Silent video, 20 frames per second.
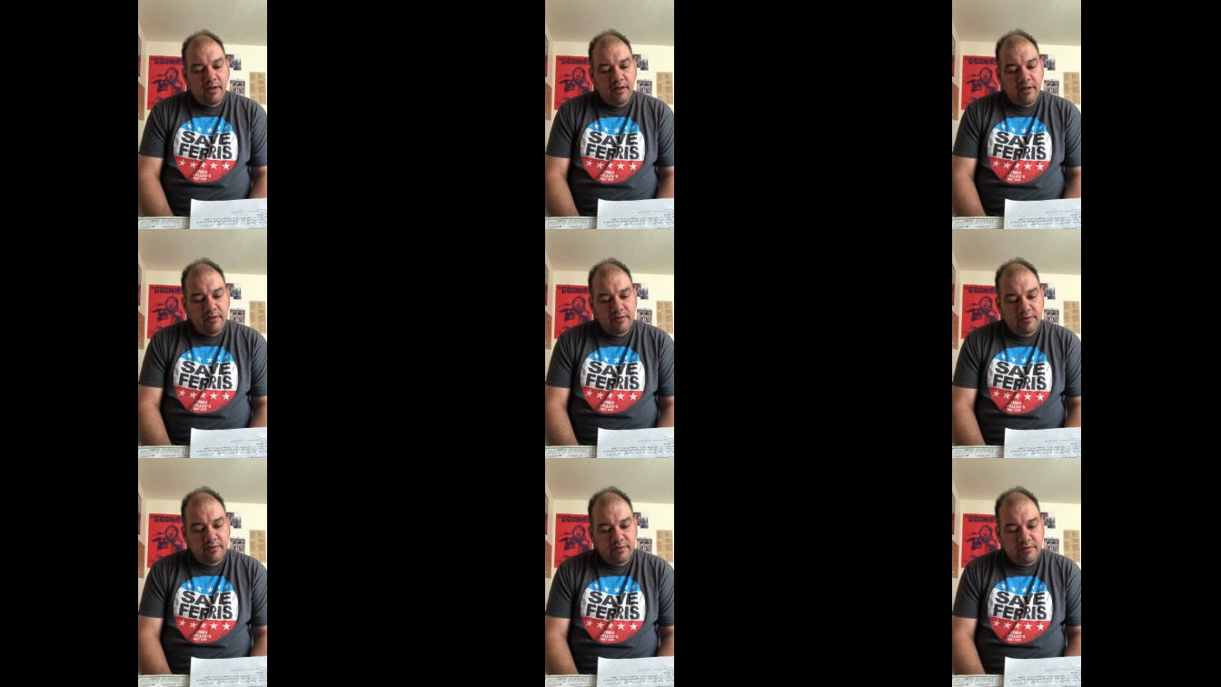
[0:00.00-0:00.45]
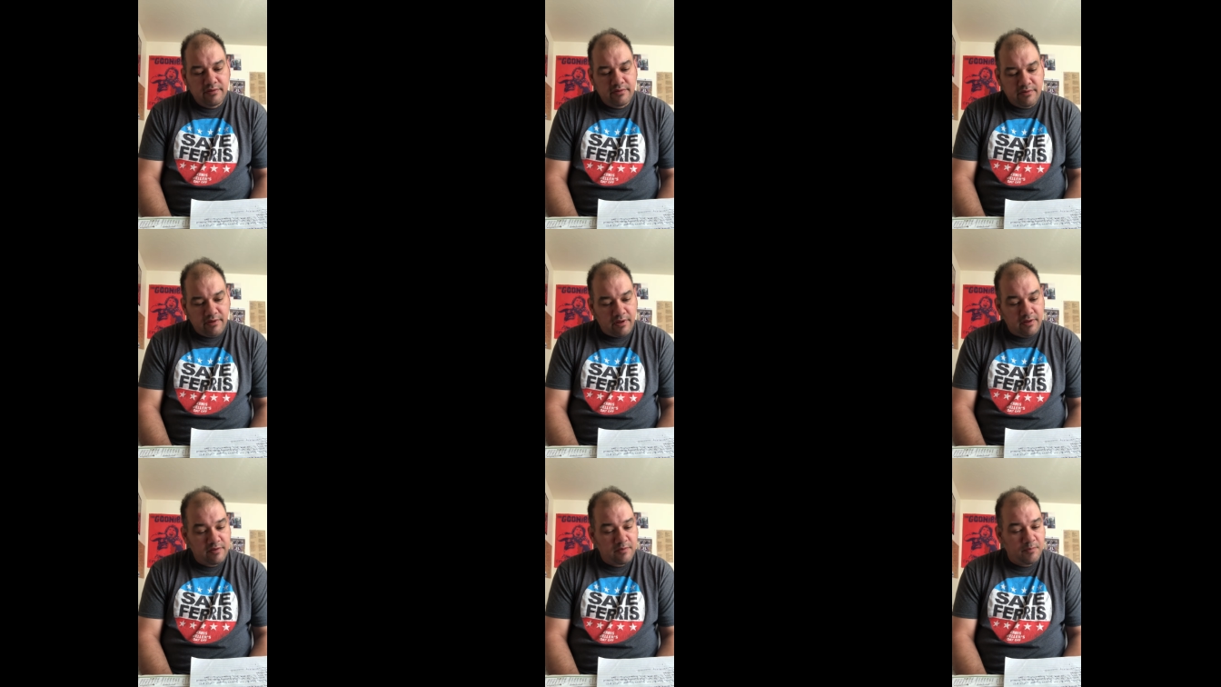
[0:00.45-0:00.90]

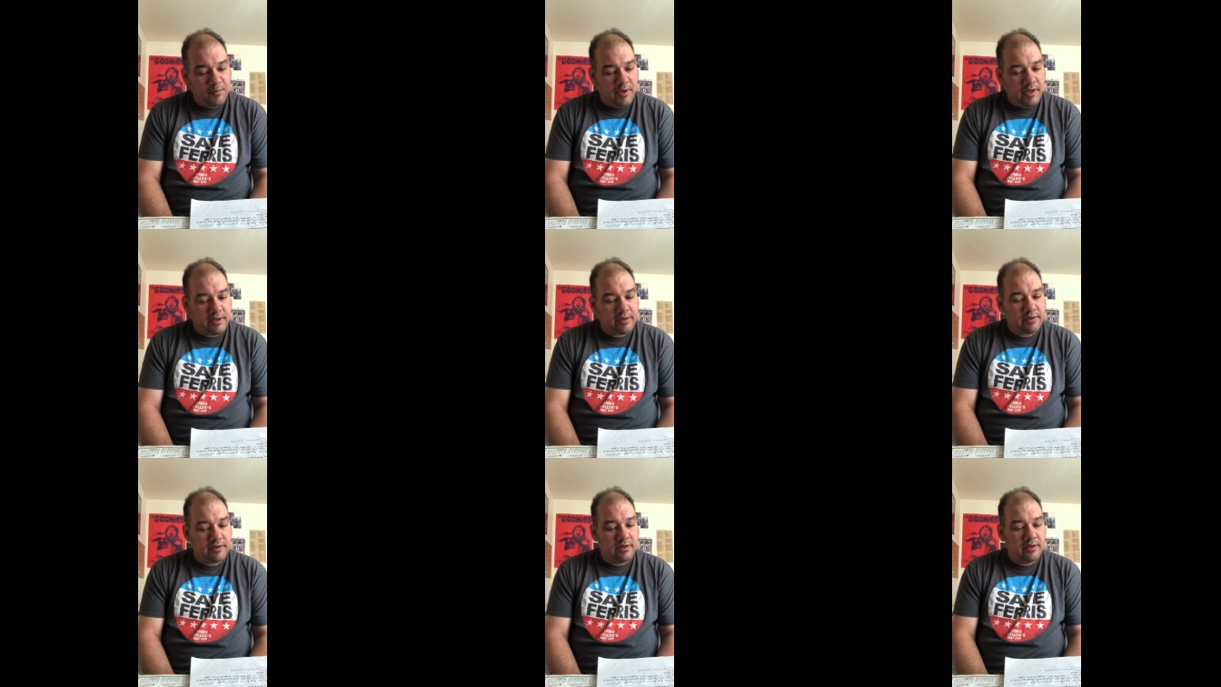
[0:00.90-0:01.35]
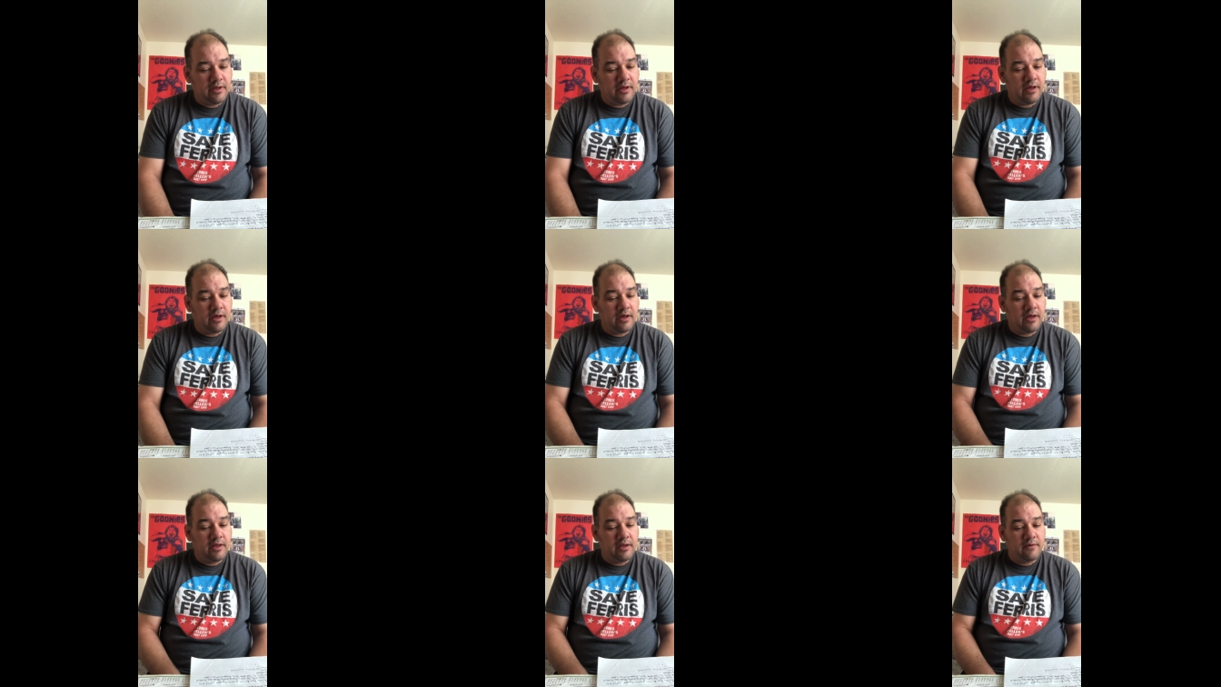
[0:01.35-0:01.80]
suspect
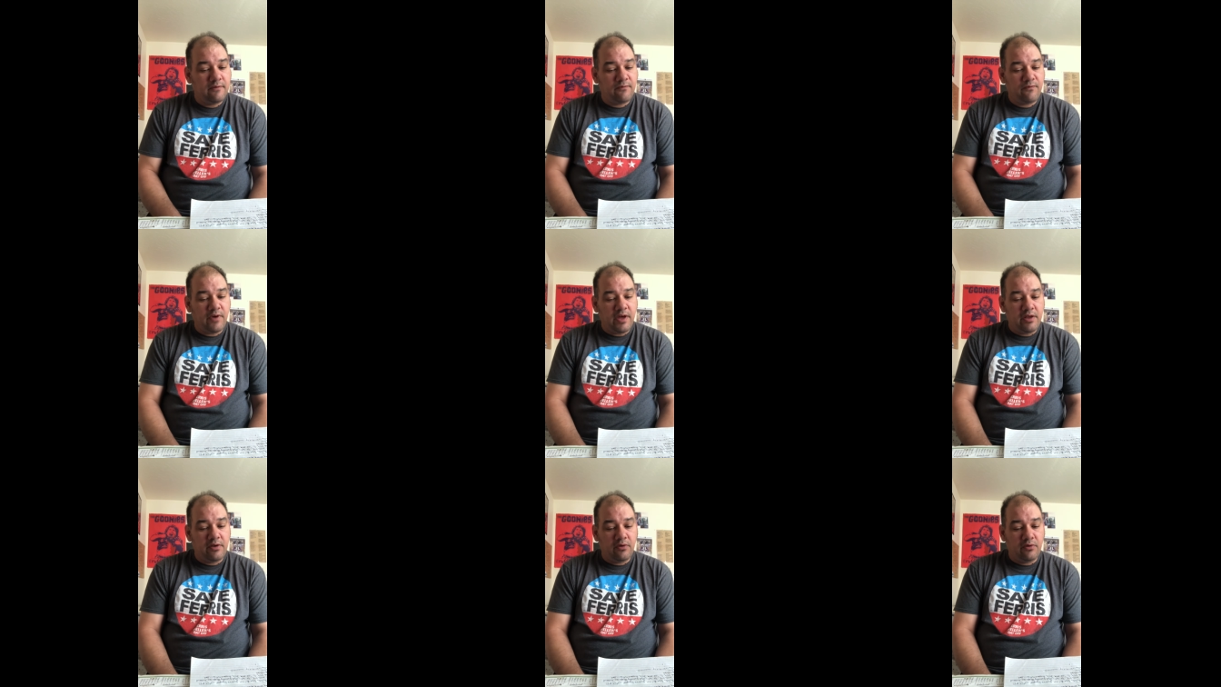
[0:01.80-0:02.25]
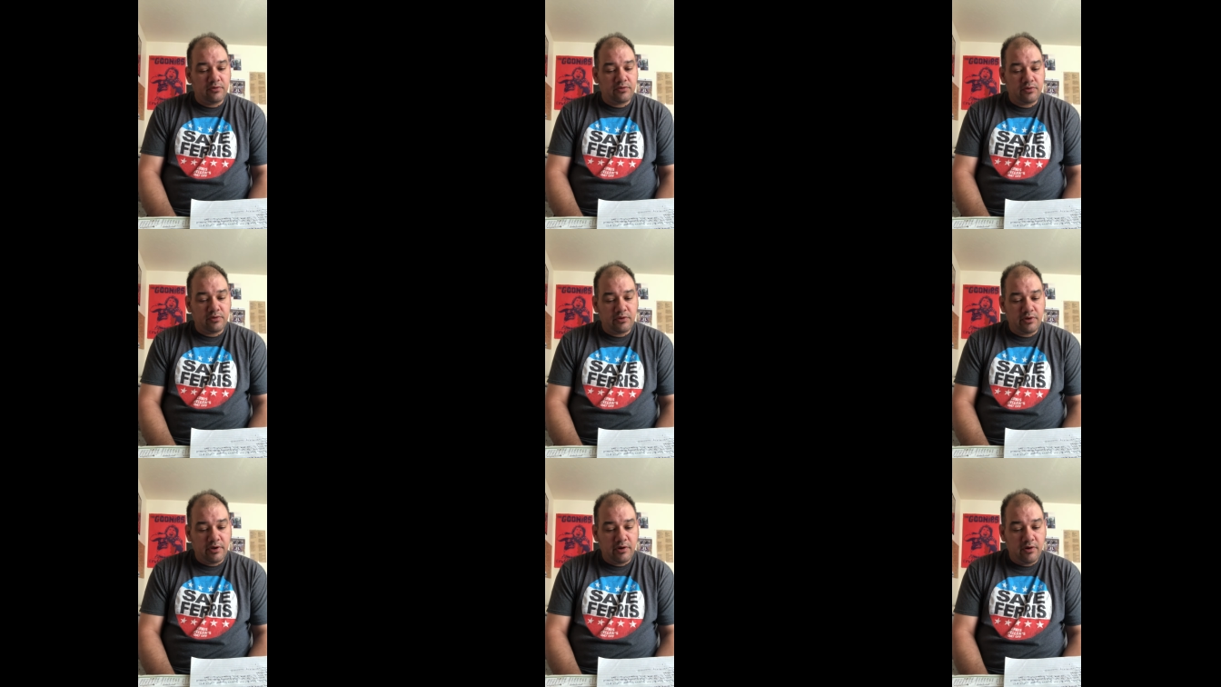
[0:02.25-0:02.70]
uh, in fatal
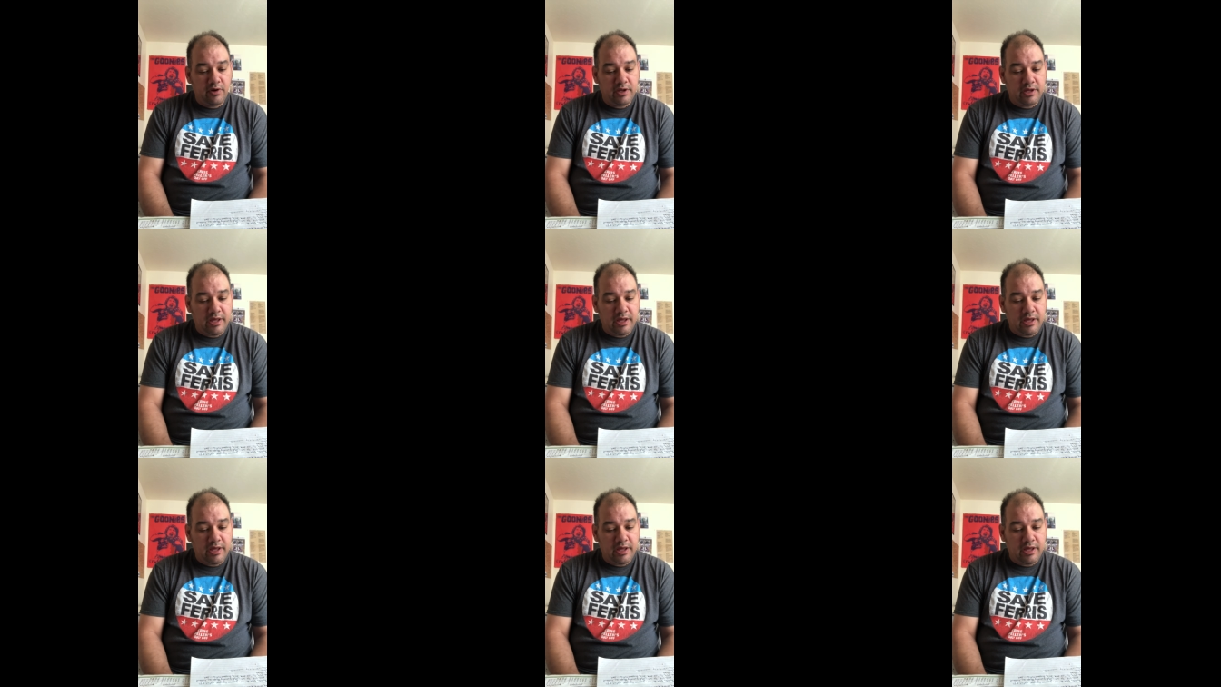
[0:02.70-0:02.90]
Tulare